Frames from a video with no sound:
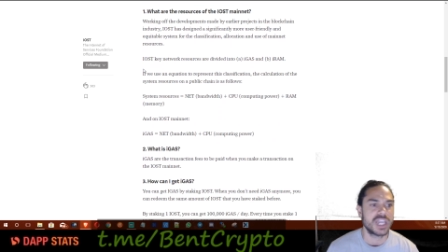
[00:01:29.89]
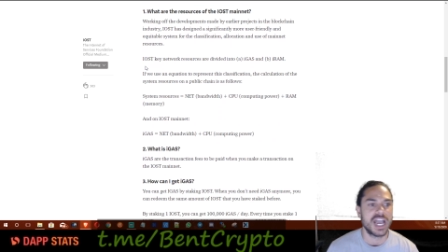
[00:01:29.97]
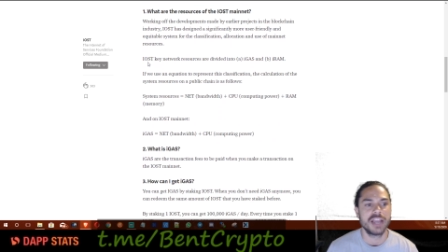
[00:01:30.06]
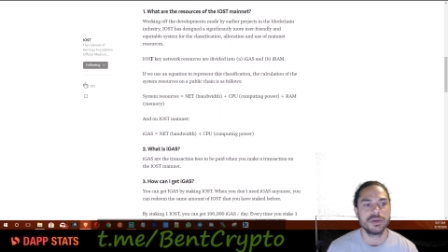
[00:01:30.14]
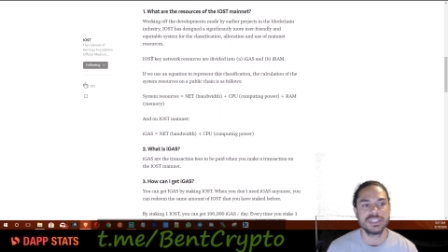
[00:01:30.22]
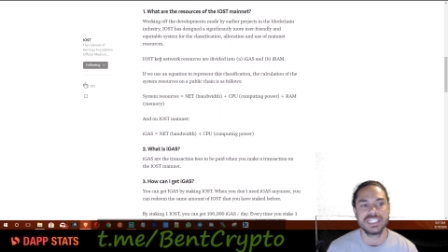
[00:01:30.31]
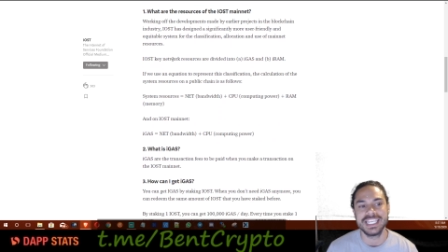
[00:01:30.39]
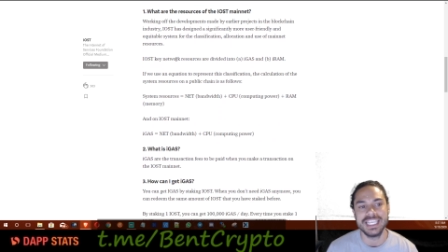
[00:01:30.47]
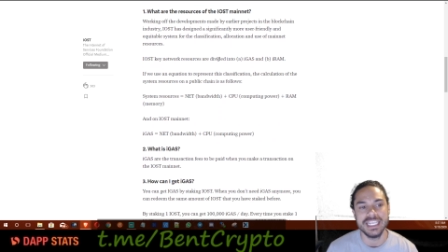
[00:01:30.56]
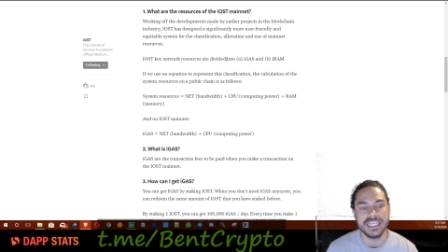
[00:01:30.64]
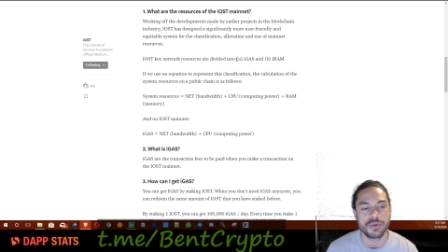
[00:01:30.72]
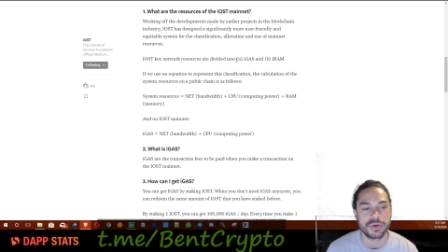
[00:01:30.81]
IOST
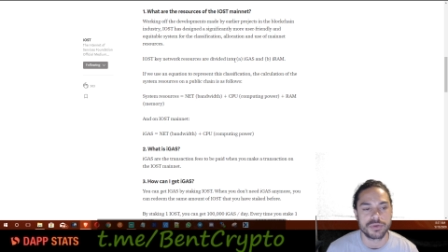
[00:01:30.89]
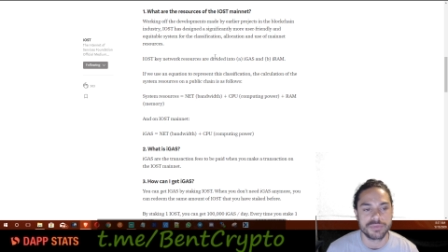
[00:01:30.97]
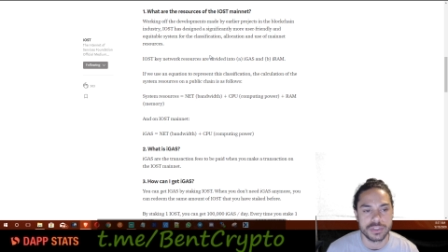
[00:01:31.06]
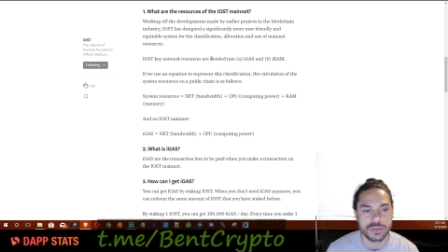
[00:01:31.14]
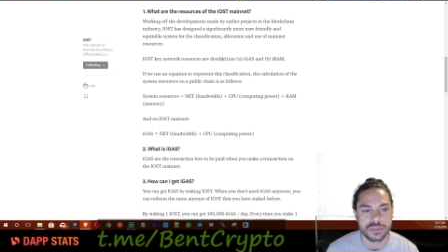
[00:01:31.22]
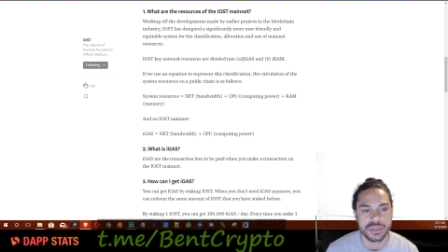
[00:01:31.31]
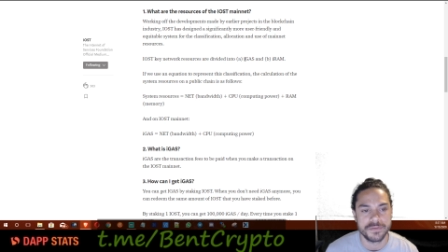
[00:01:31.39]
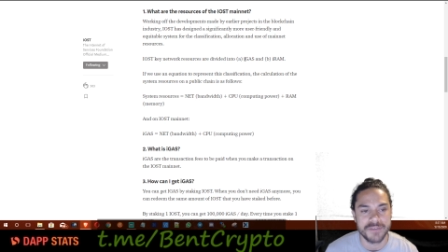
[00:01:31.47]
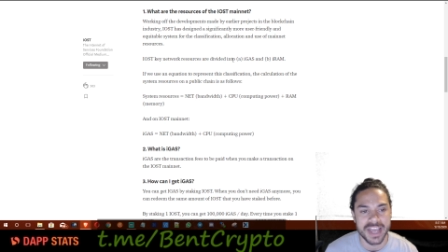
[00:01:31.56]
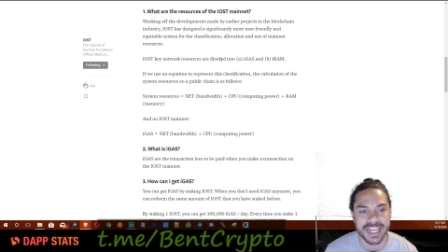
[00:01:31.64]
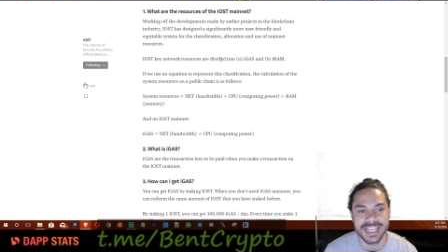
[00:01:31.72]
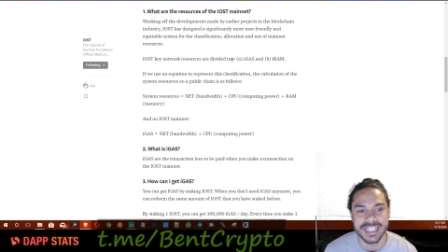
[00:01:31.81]
key network resources are
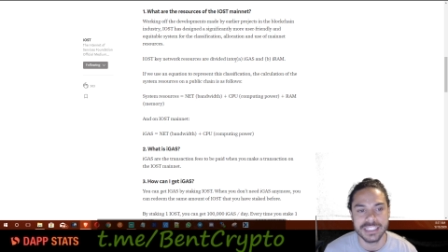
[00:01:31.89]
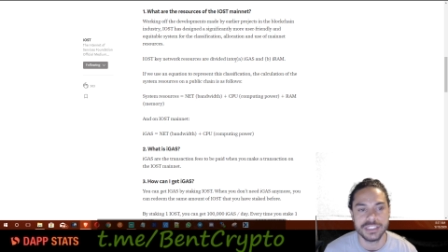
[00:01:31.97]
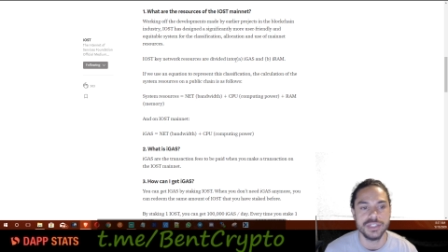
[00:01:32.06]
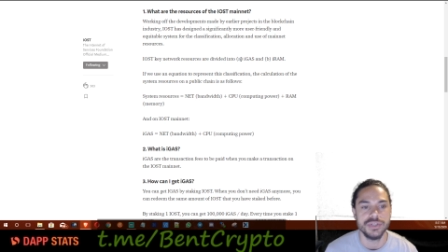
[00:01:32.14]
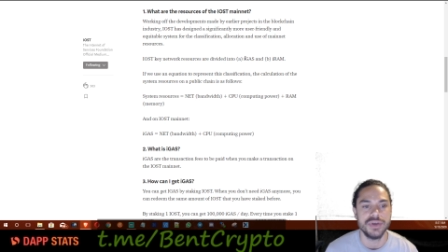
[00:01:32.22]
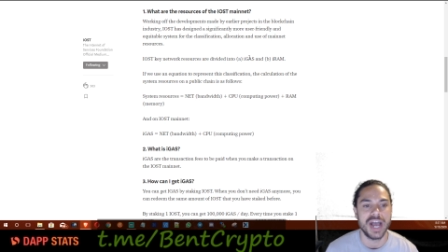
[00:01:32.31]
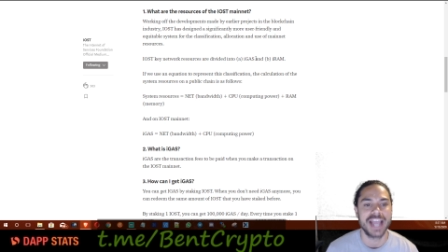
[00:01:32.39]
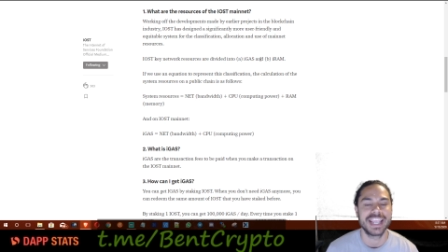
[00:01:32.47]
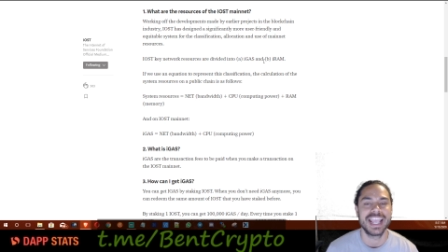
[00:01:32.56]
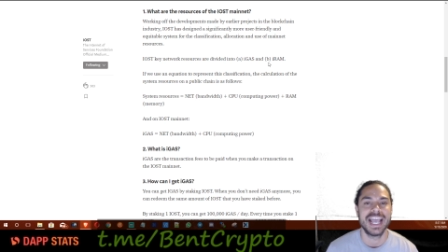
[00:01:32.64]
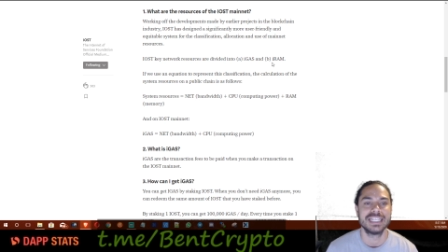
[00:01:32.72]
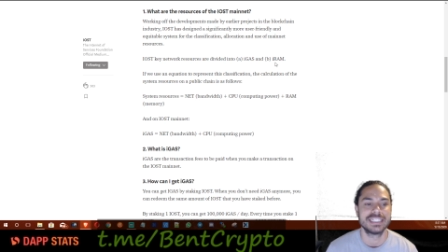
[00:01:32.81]
divided into
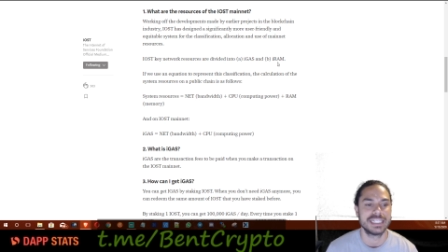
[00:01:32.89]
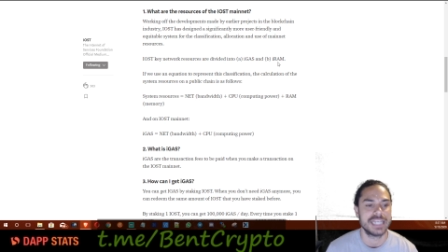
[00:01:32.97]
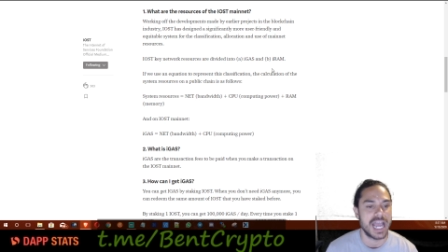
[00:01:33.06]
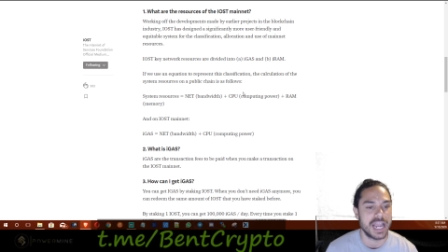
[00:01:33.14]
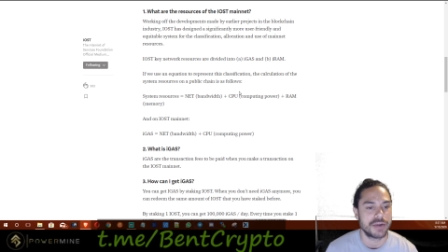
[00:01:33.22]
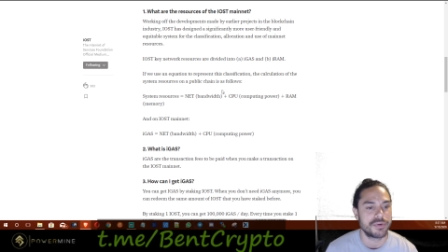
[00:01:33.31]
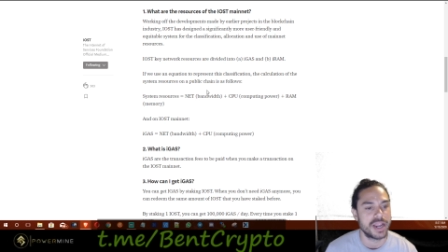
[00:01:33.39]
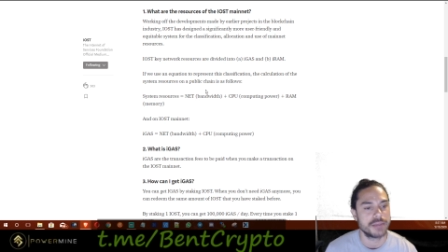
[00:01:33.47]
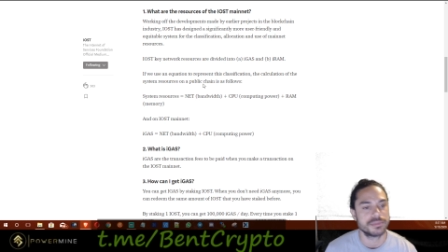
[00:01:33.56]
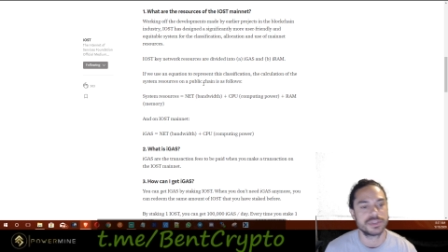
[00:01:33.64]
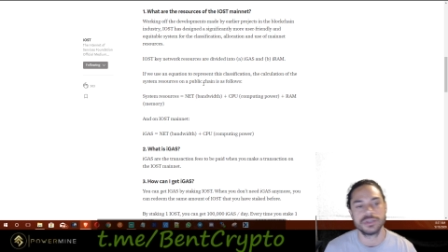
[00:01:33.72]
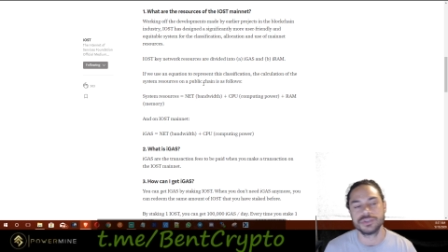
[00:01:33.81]
IGAS and
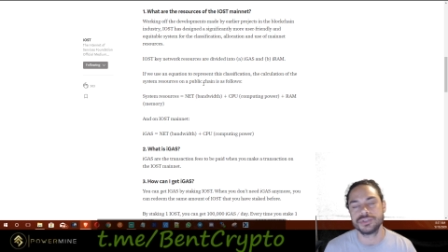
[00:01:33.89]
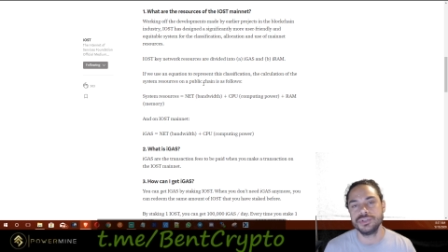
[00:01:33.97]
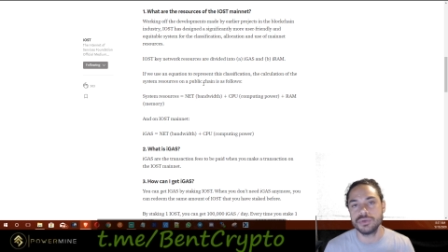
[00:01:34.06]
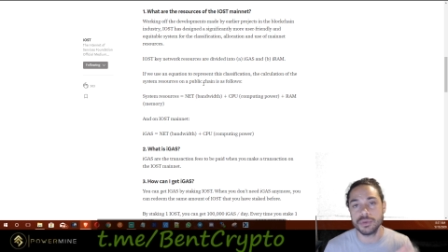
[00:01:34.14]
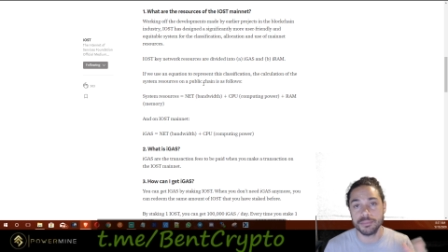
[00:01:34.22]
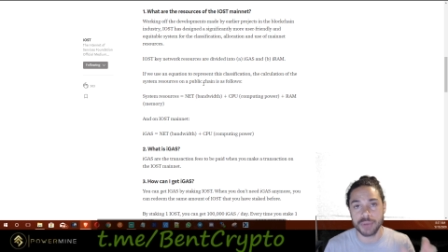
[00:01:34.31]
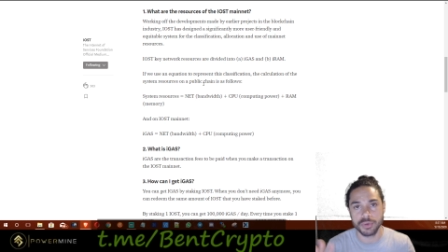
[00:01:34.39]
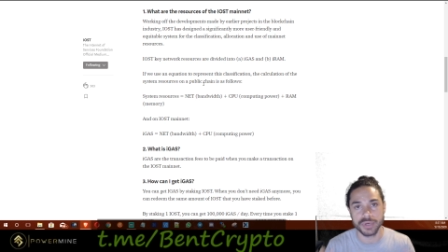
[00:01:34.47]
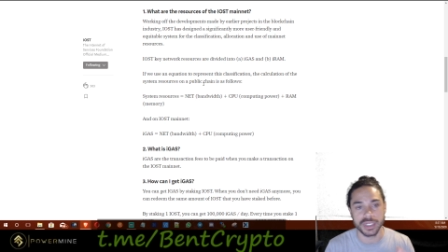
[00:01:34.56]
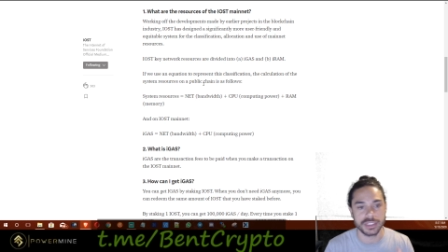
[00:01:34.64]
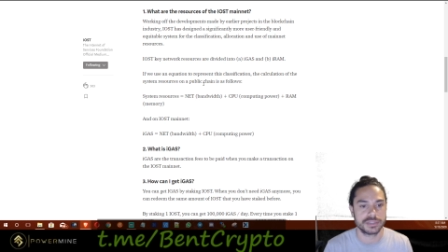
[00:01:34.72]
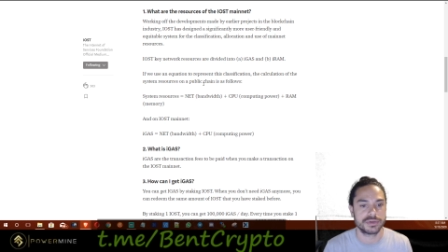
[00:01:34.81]
IRAM. So there's two
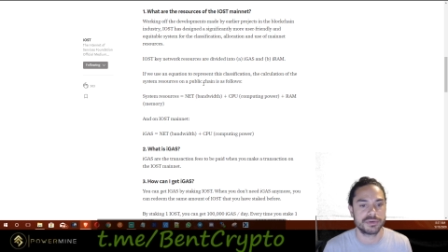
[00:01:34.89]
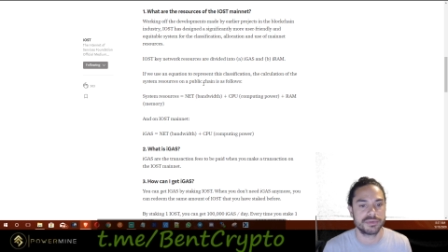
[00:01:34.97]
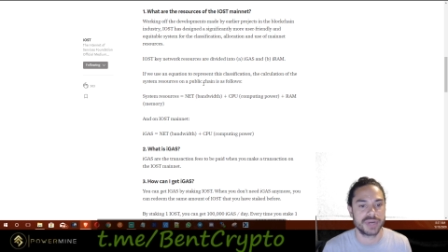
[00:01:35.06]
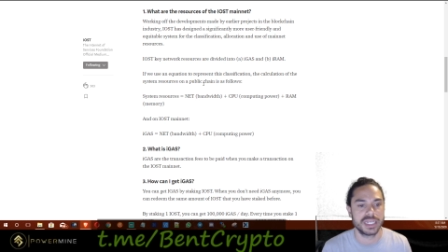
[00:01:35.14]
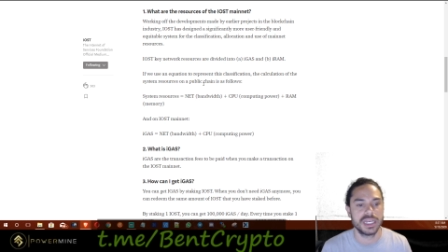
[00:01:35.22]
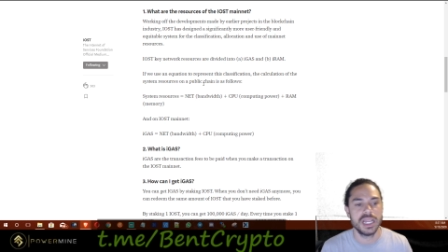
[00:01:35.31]
components, all right?